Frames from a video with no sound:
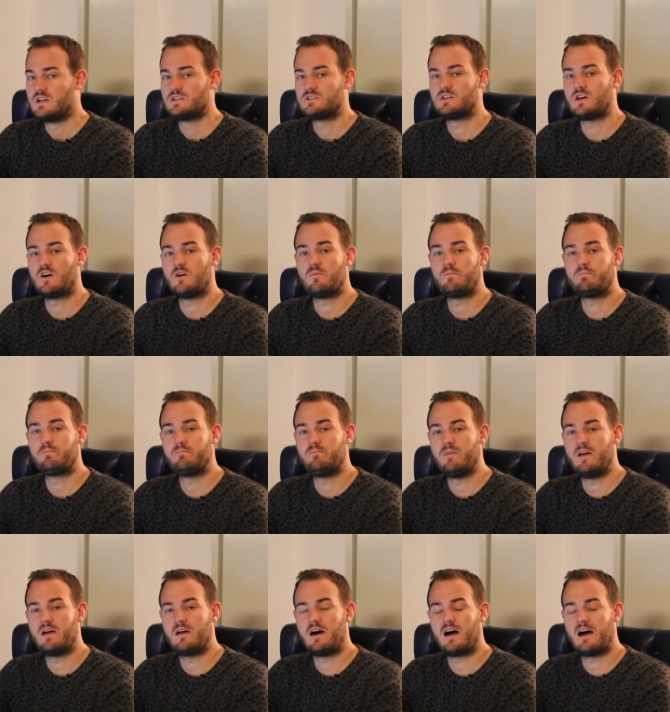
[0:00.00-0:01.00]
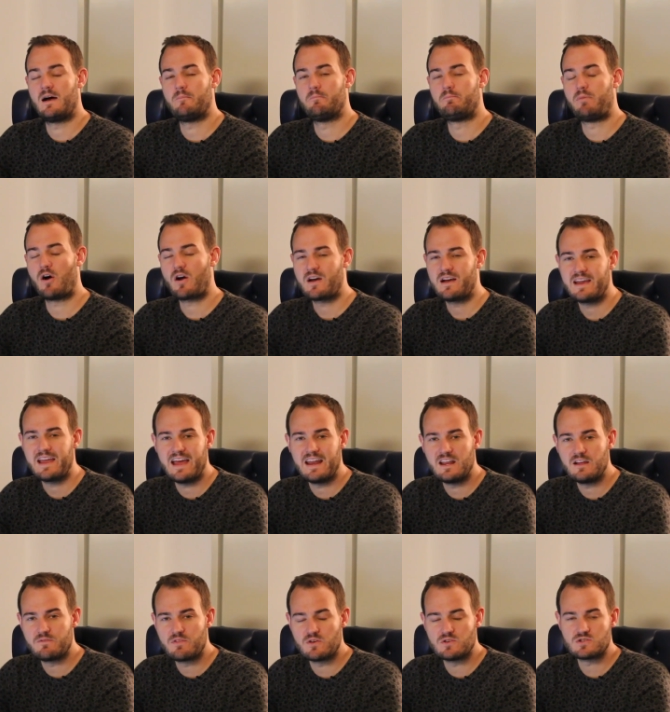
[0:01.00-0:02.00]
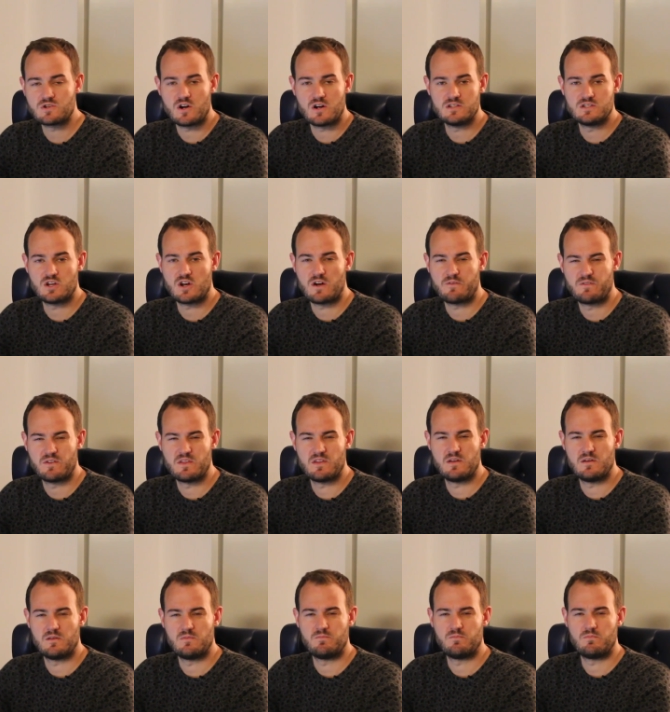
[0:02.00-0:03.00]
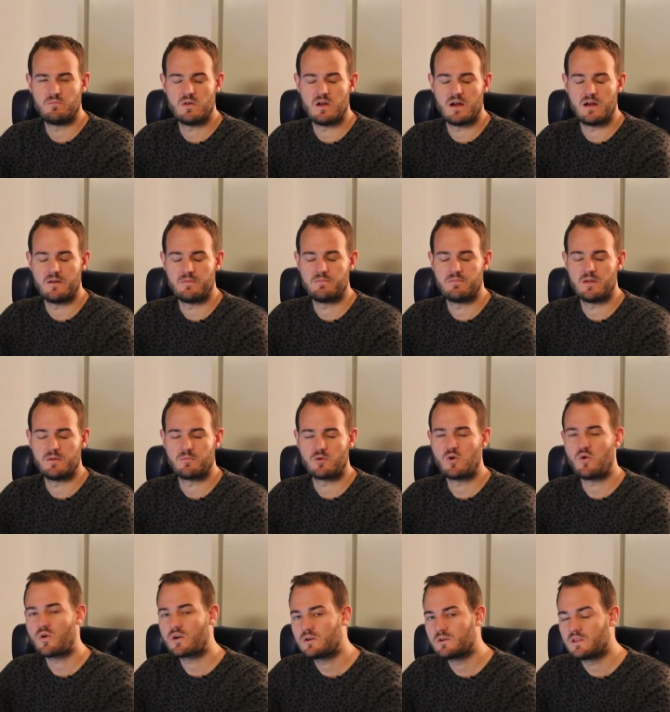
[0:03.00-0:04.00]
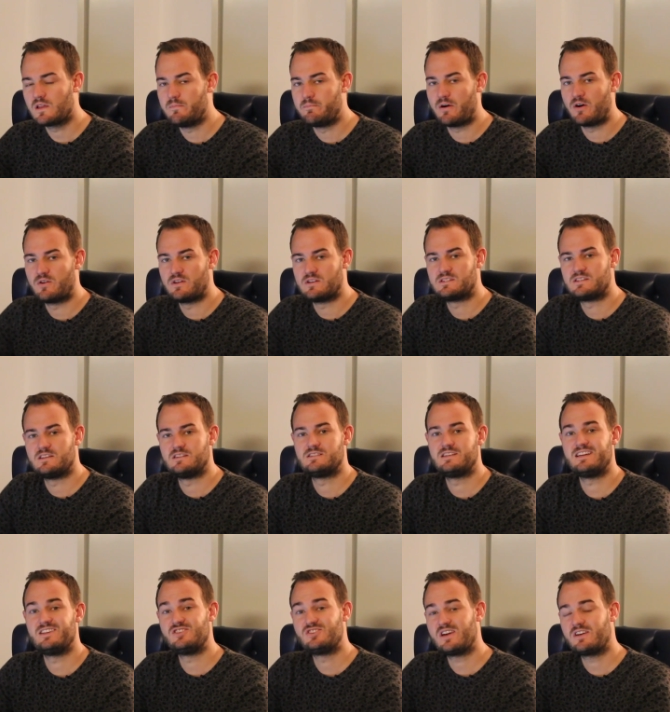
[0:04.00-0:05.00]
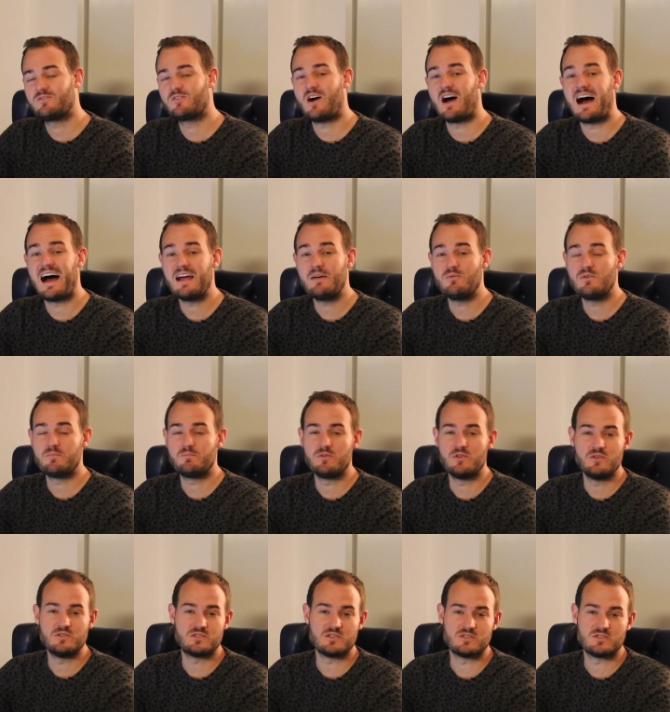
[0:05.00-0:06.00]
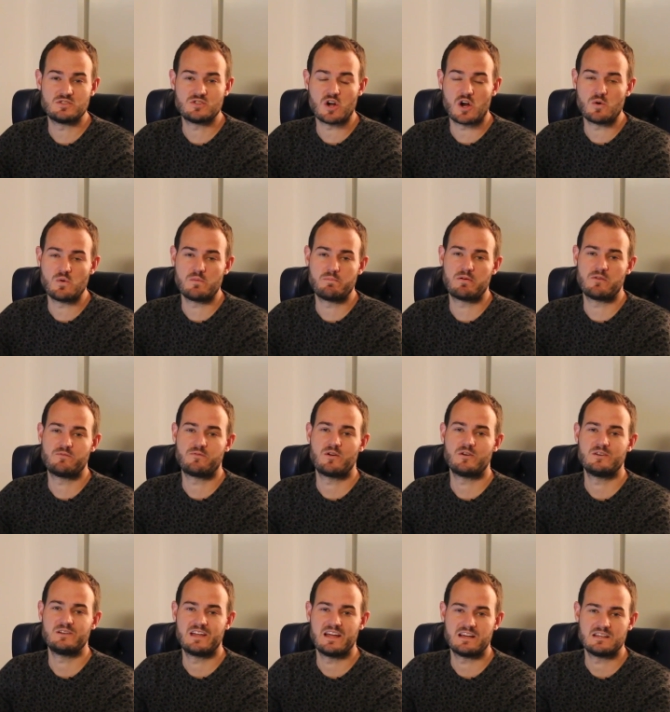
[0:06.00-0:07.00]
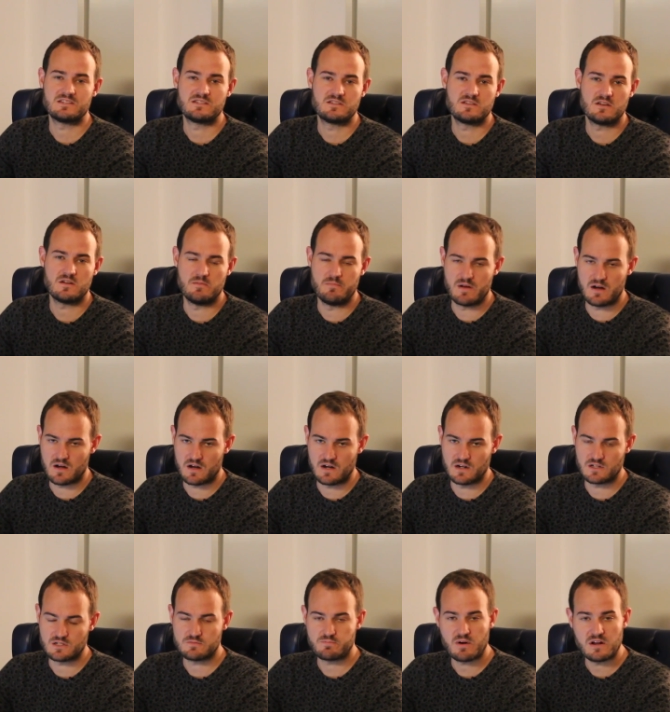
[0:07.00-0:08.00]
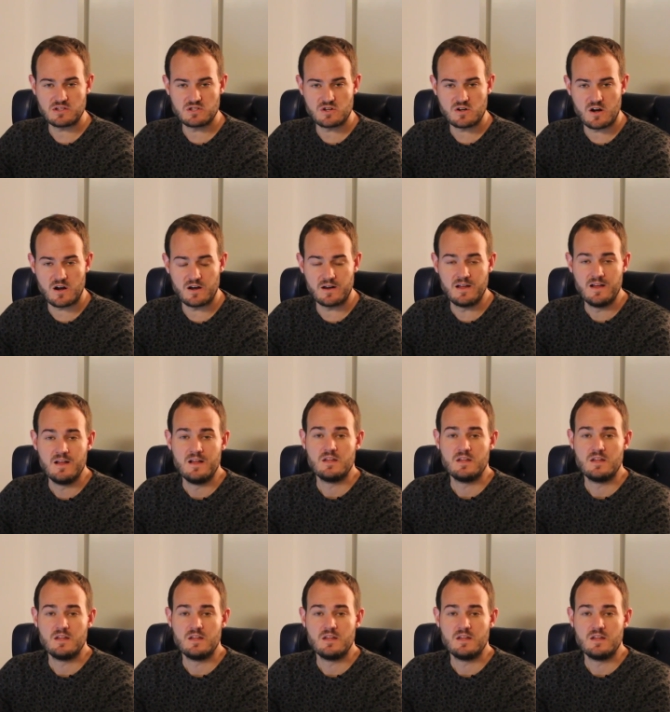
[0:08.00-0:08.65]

So, Uh, barring any of those cards that offer the, uh, the quarterly bonuses, in general, I would use a Starwood Preferred Guest American Express card.